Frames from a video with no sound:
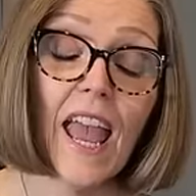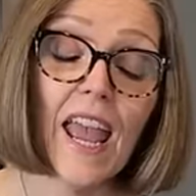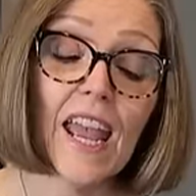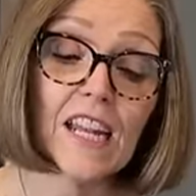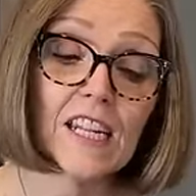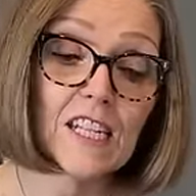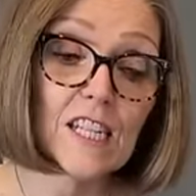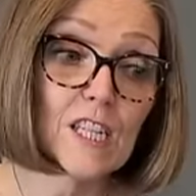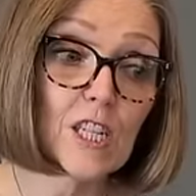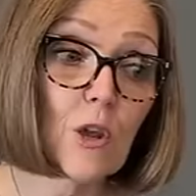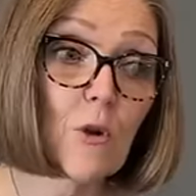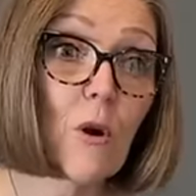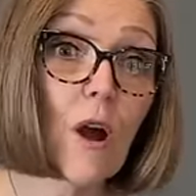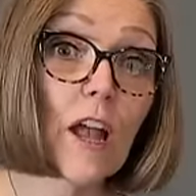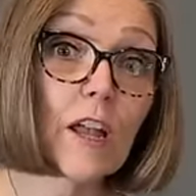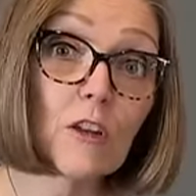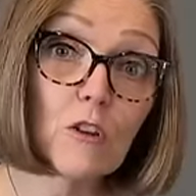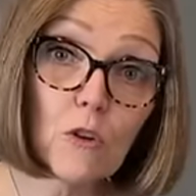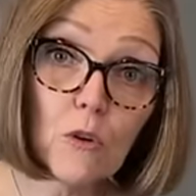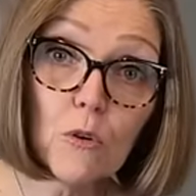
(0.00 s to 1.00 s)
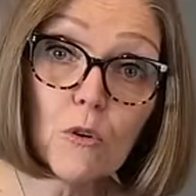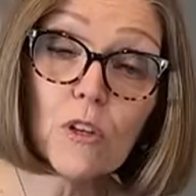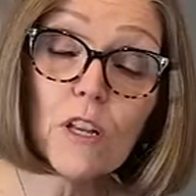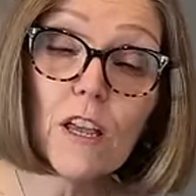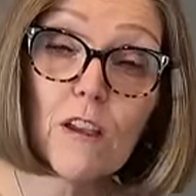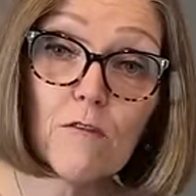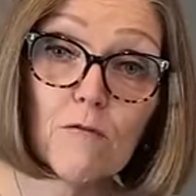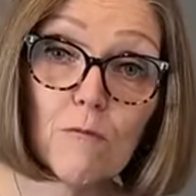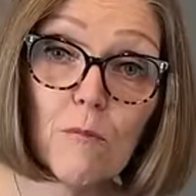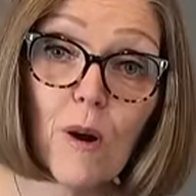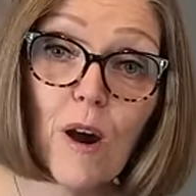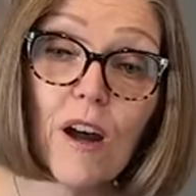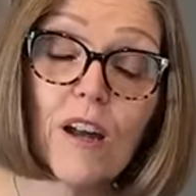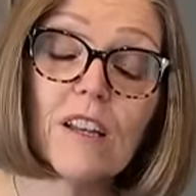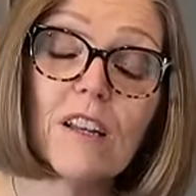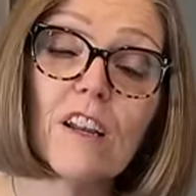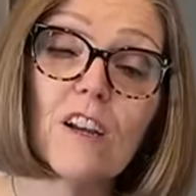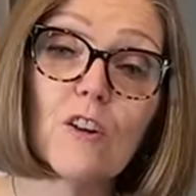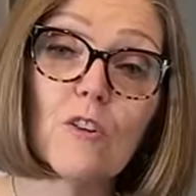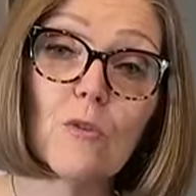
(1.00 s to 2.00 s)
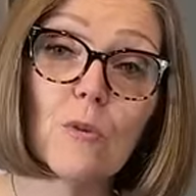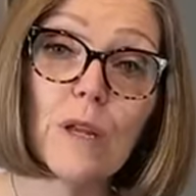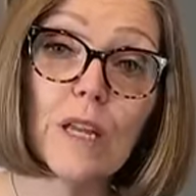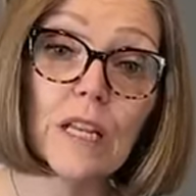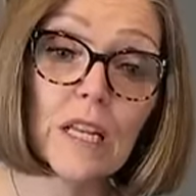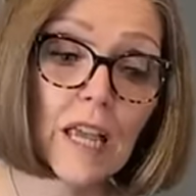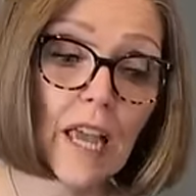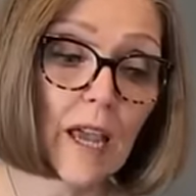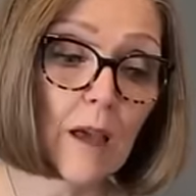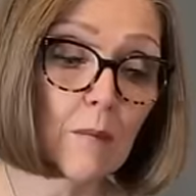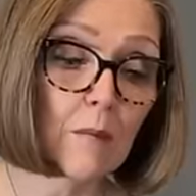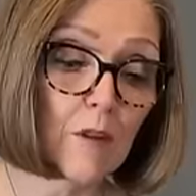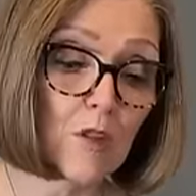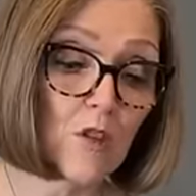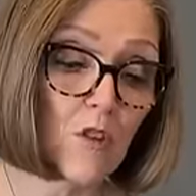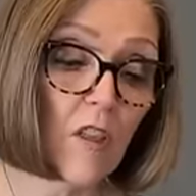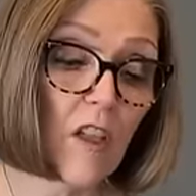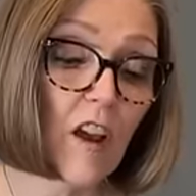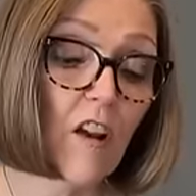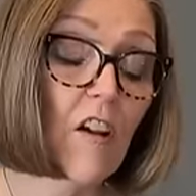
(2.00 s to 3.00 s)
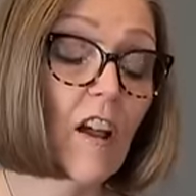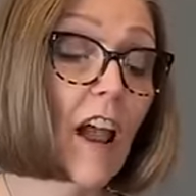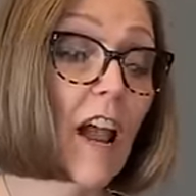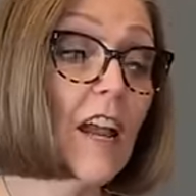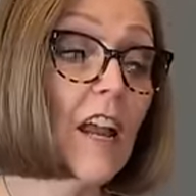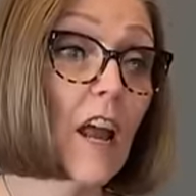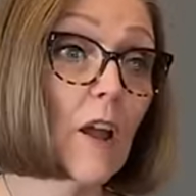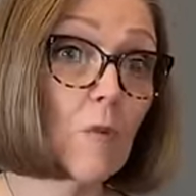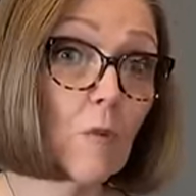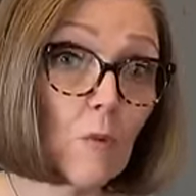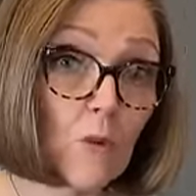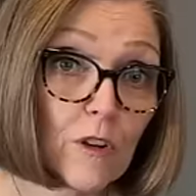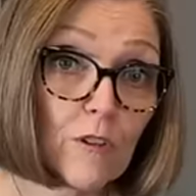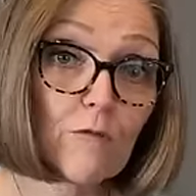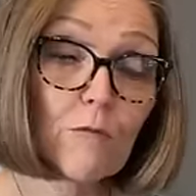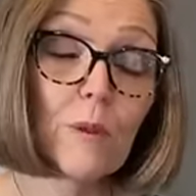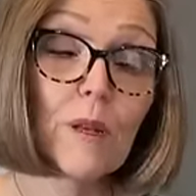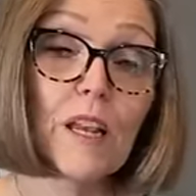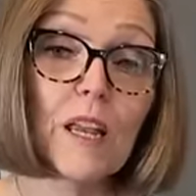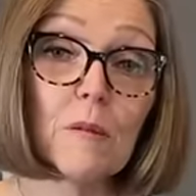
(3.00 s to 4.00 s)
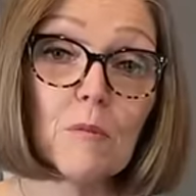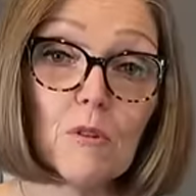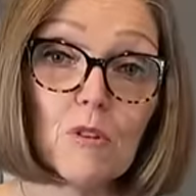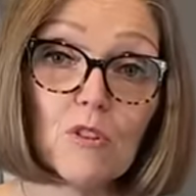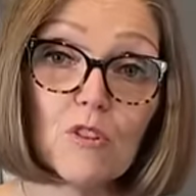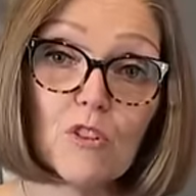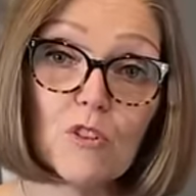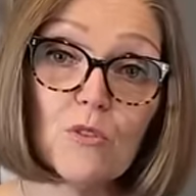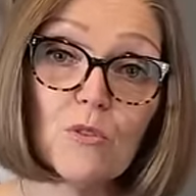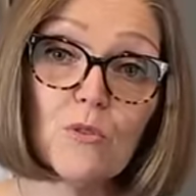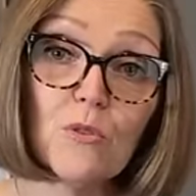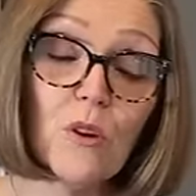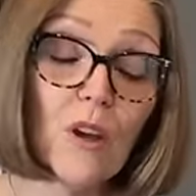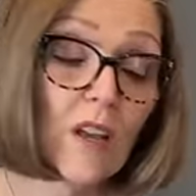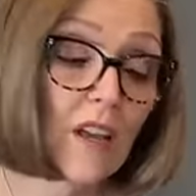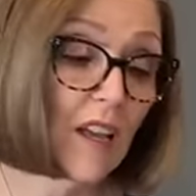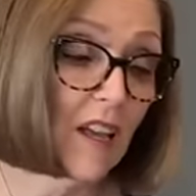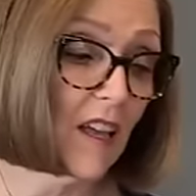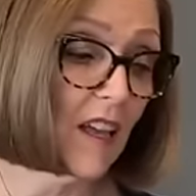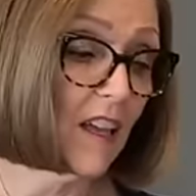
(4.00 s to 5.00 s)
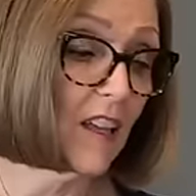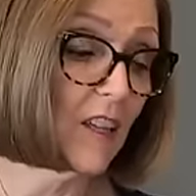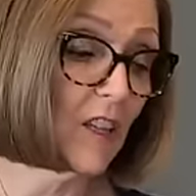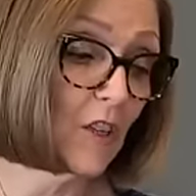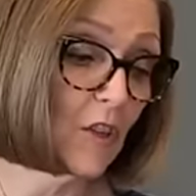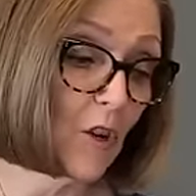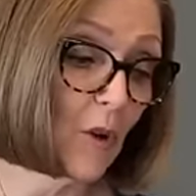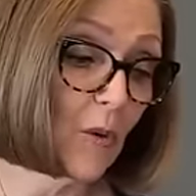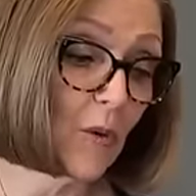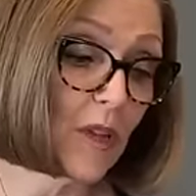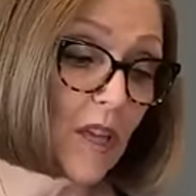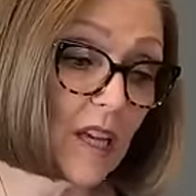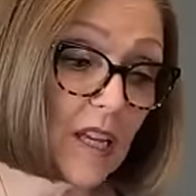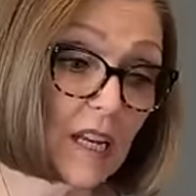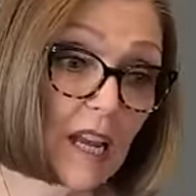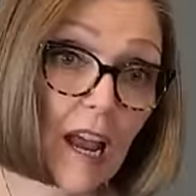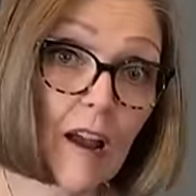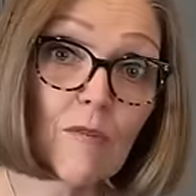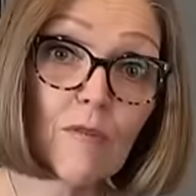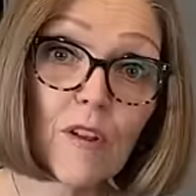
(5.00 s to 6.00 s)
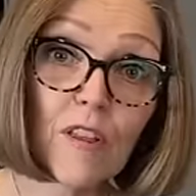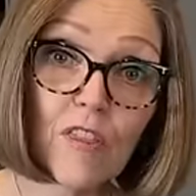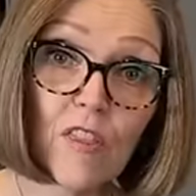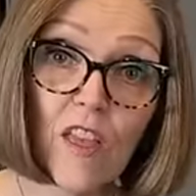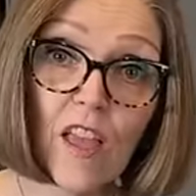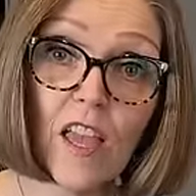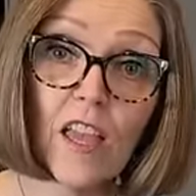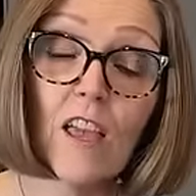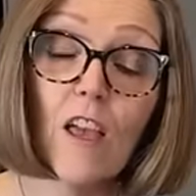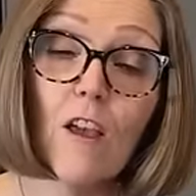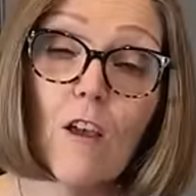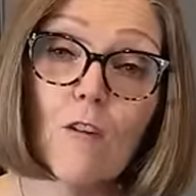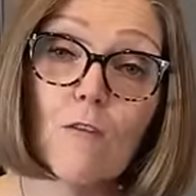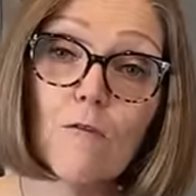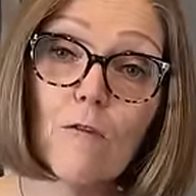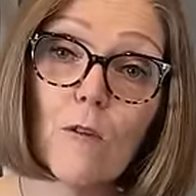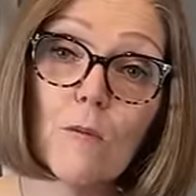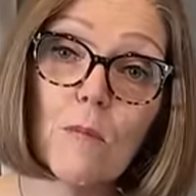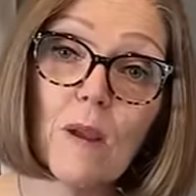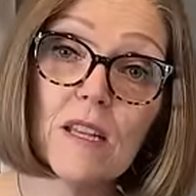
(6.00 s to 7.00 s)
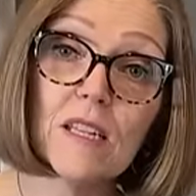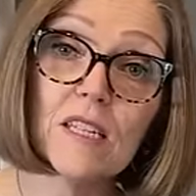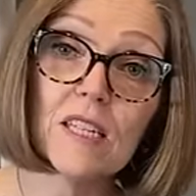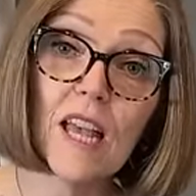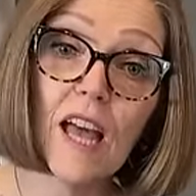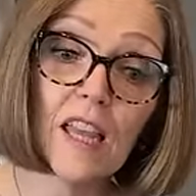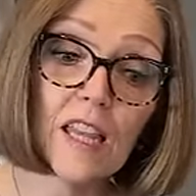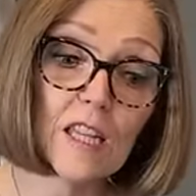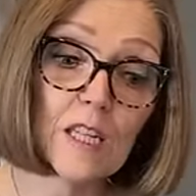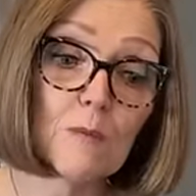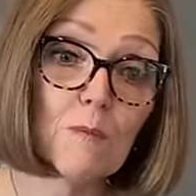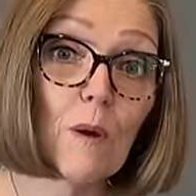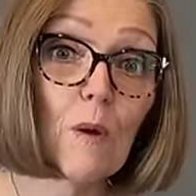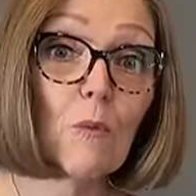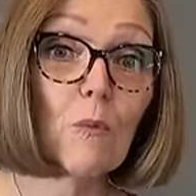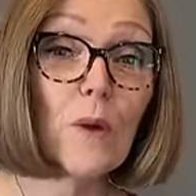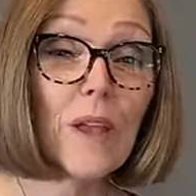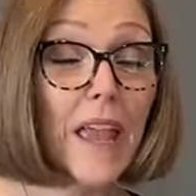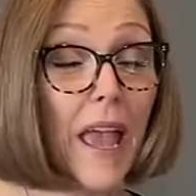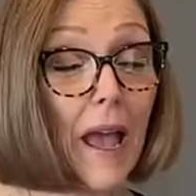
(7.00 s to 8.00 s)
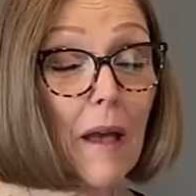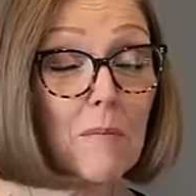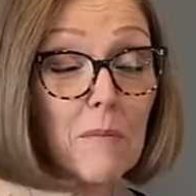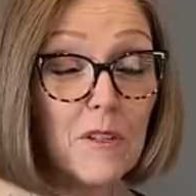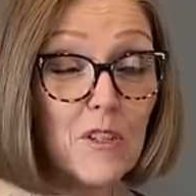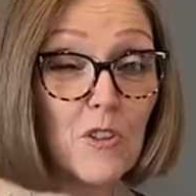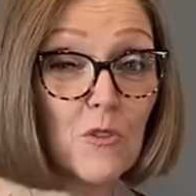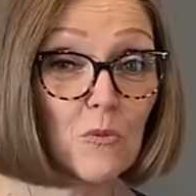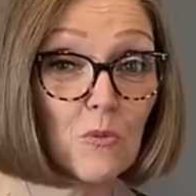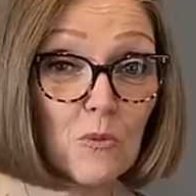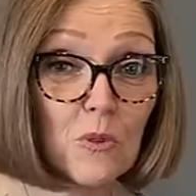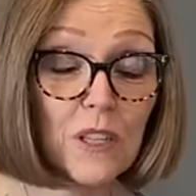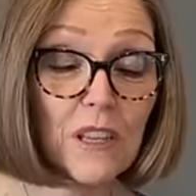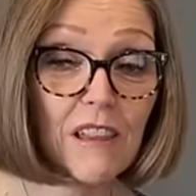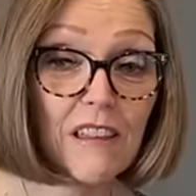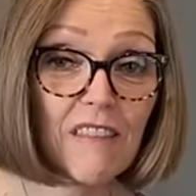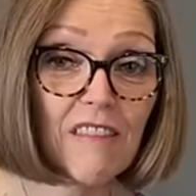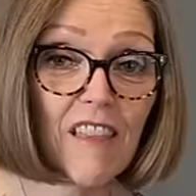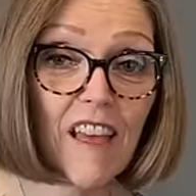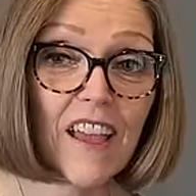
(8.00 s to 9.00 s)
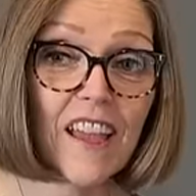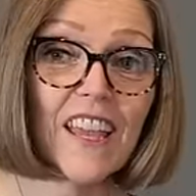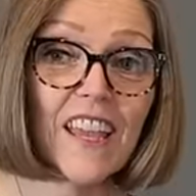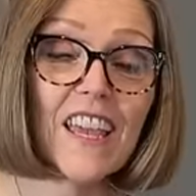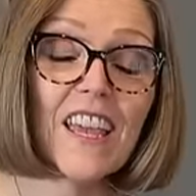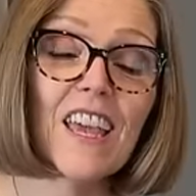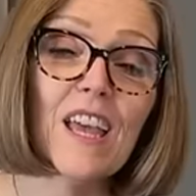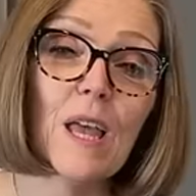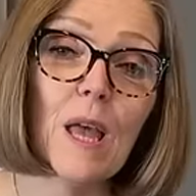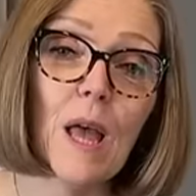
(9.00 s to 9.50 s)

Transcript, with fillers: And so I could have bought a green cabbage there, and I would have been able to, you know, get everything for my salads. But we happen to really like